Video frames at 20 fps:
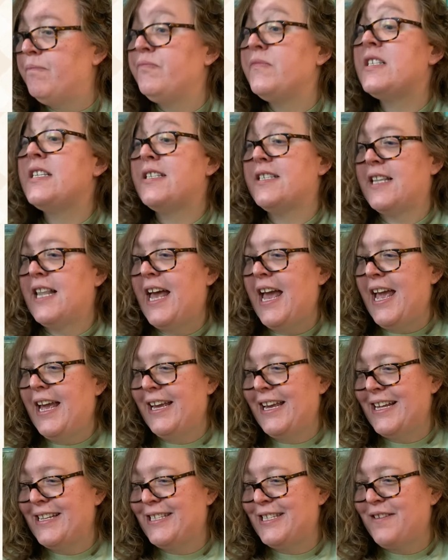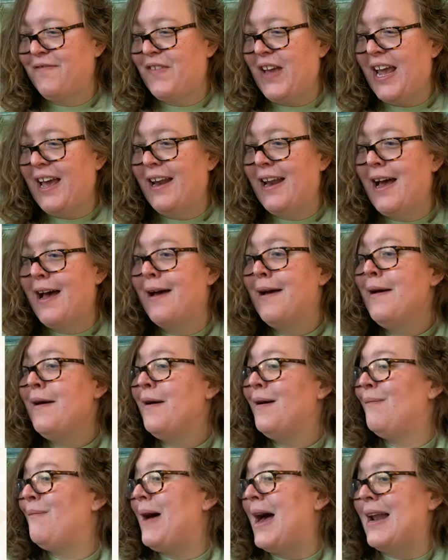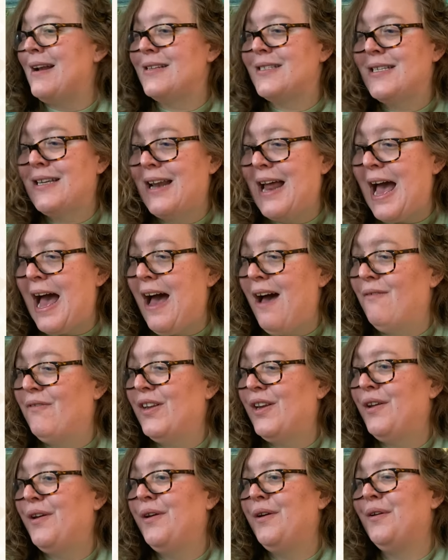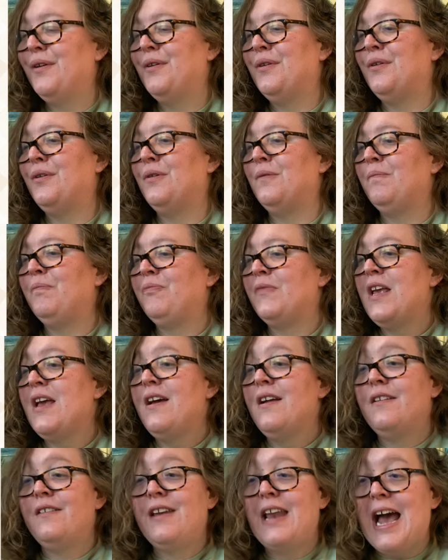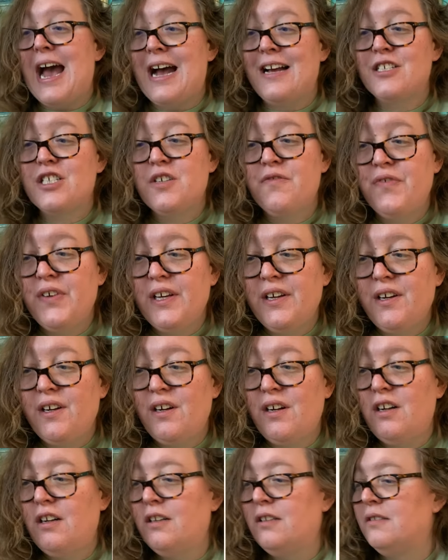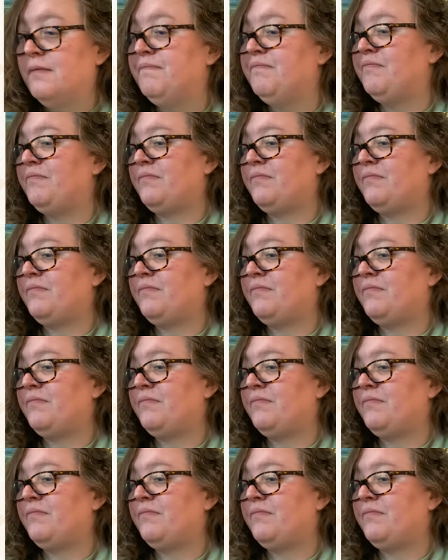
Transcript: Slaying in Savannah, Madison Avenue, Nashville.